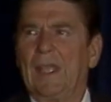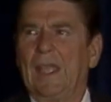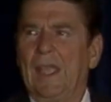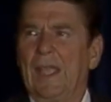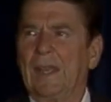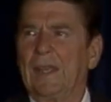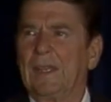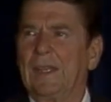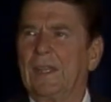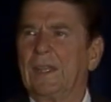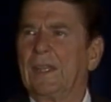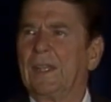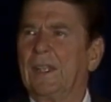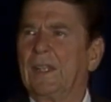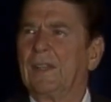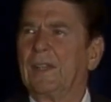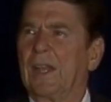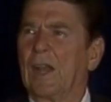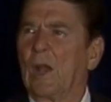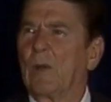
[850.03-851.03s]
and
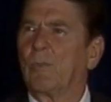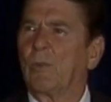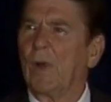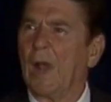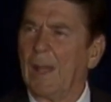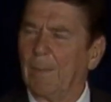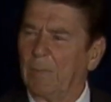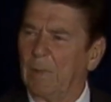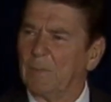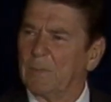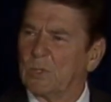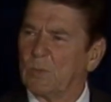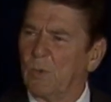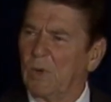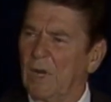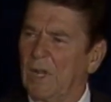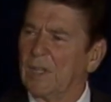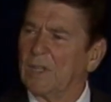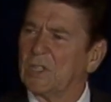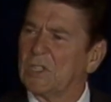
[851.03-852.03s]
that our problems
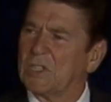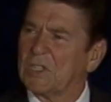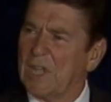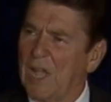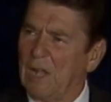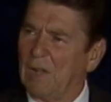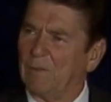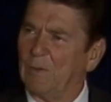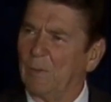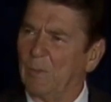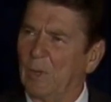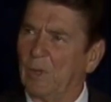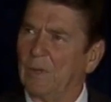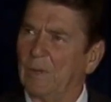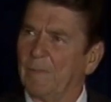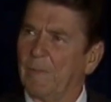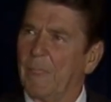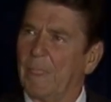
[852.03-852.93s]
were unsolvable.